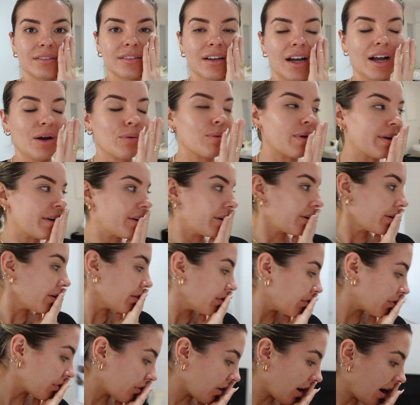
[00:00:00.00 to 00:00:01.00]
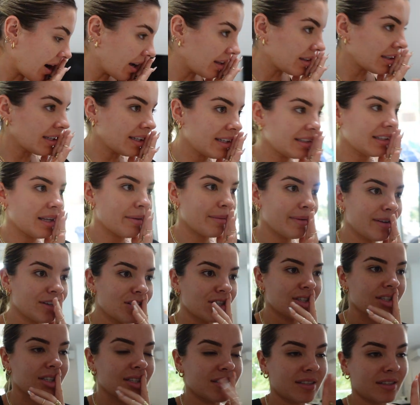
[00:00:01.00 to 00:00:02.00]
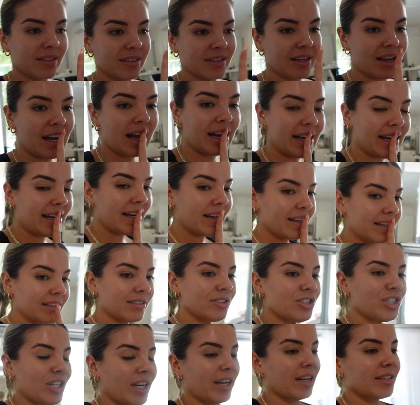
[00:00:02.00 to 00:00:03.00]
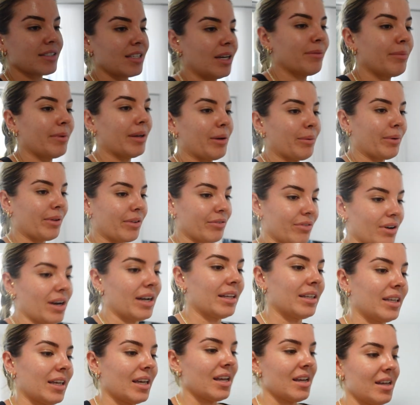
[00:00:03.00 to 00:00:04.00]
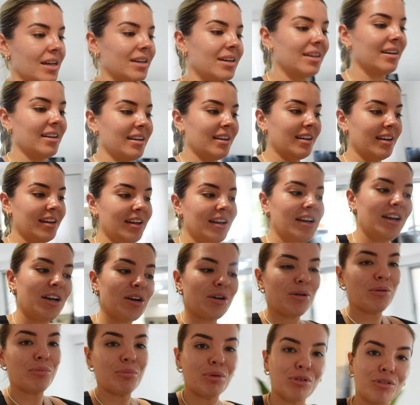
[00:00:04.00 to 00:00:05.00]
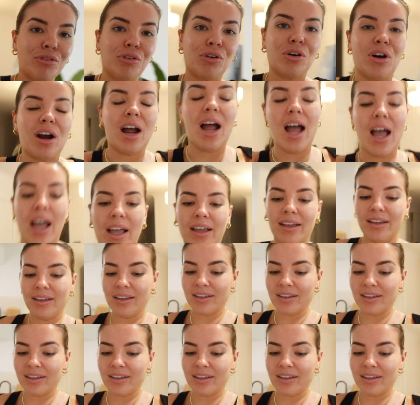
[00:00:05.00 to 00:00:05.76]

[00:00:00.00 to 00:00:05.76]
I wonder if Riley, let me just, I need to check something with Riley before I